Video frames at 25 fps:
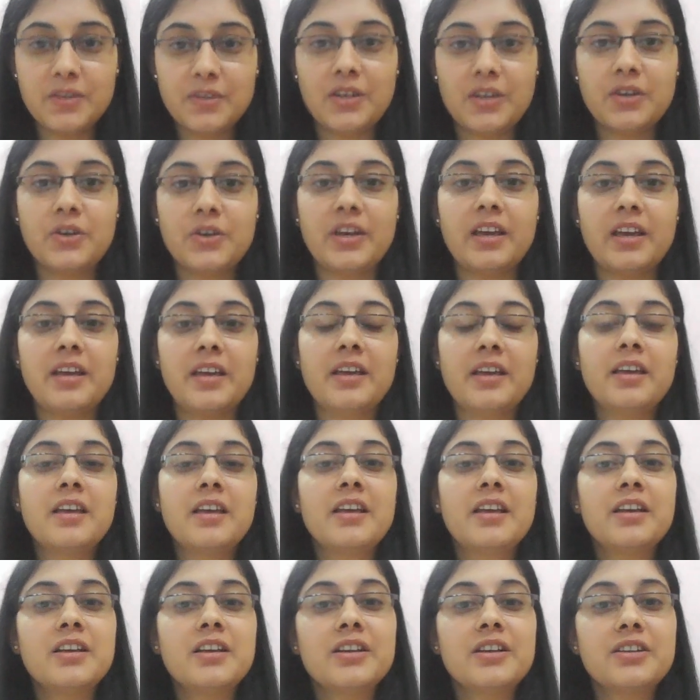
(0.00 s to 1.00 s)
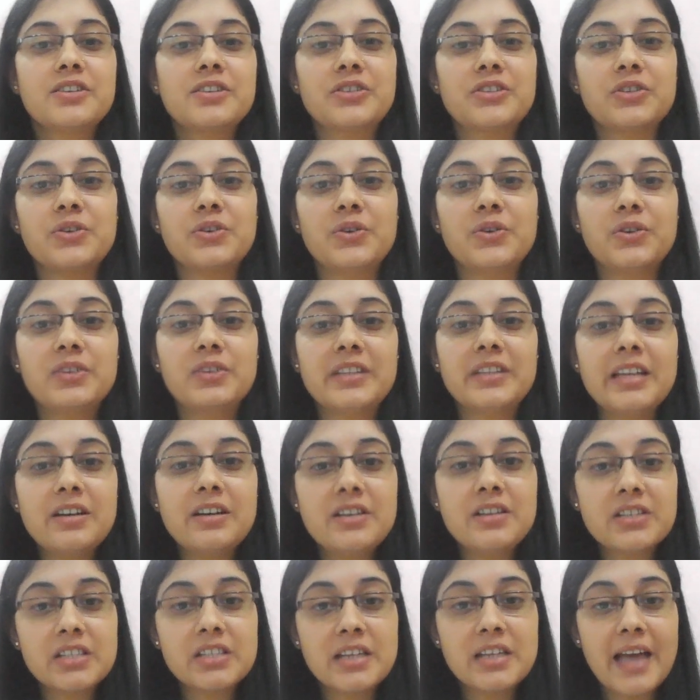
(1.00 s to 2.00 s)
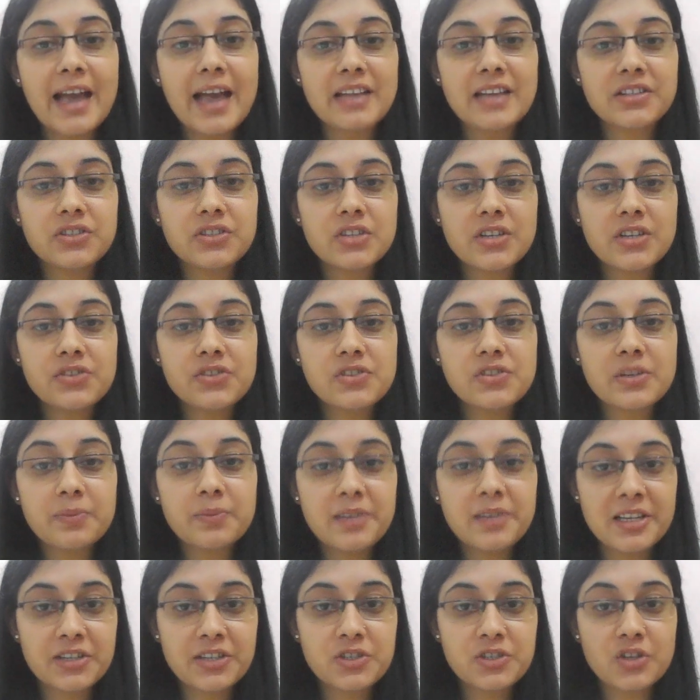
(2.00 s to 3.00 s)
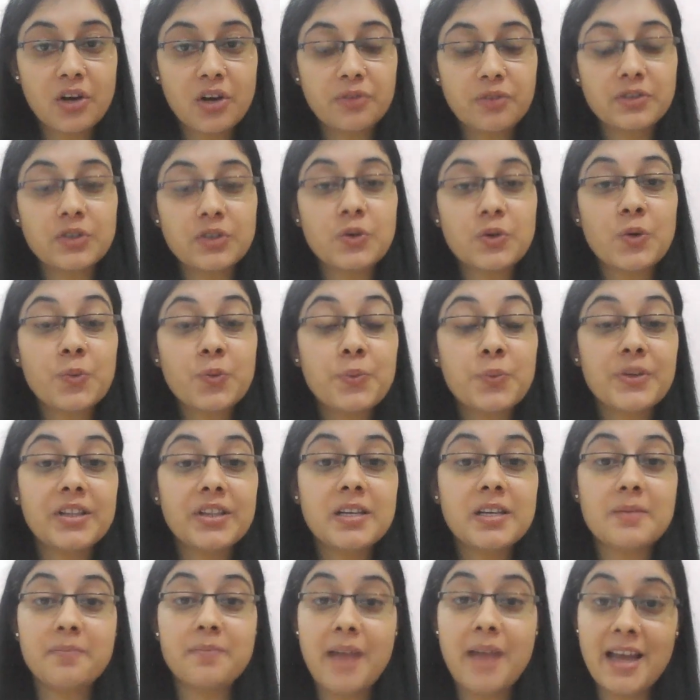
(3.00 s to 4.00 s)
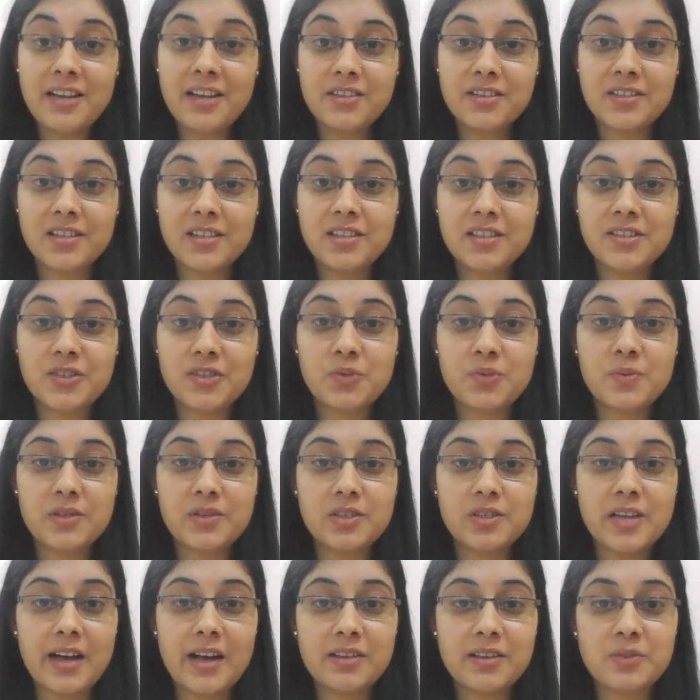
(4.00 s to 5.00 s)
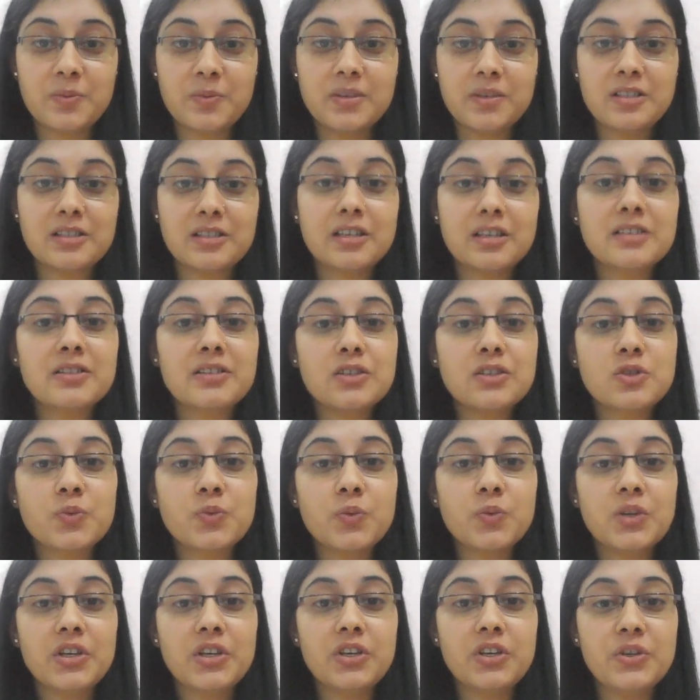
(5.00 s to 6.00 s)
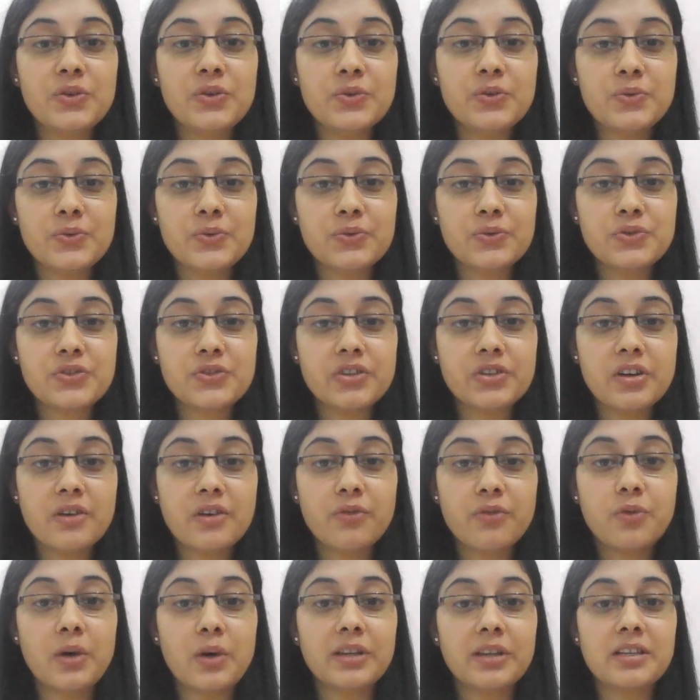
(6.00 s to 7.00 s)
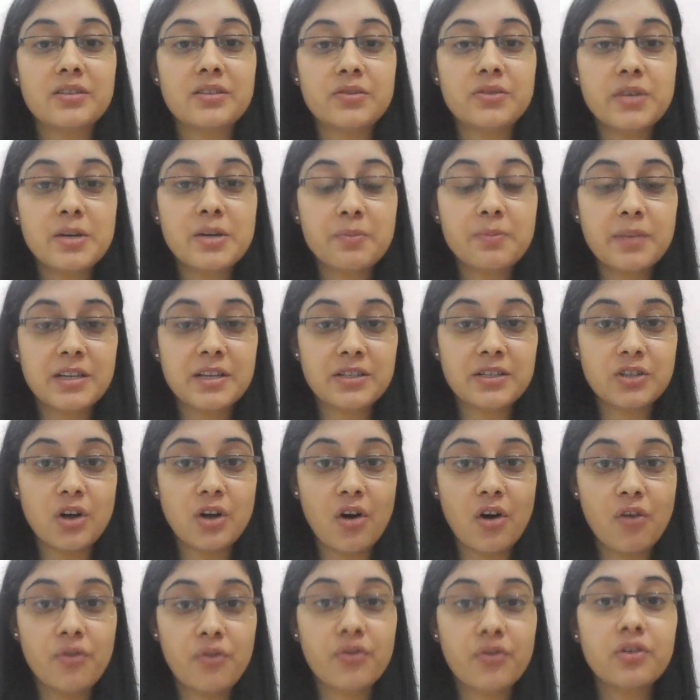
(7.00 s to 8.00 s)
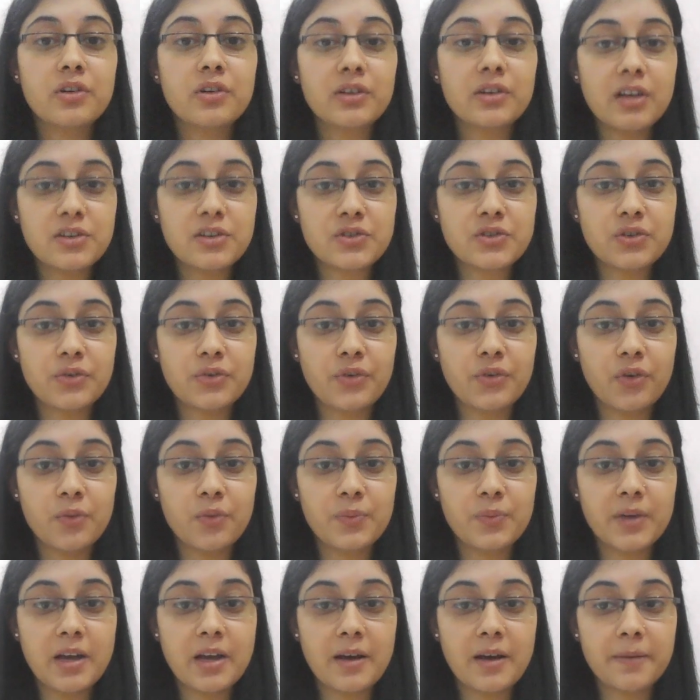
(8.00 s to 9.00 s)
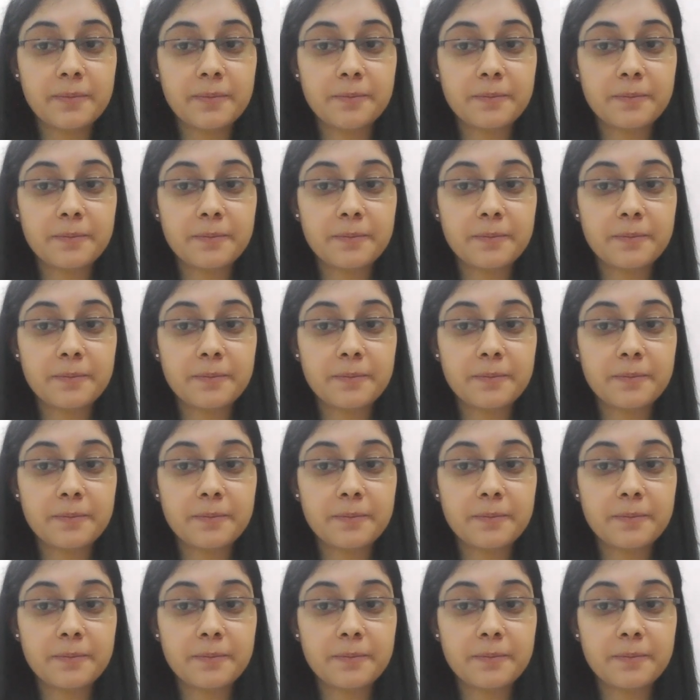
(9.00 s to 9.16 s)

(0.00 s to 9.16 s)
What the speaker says: Okay, so there is an extensive list of the homeopathic medicines which has been successfully used for the treatment of claustrophobia,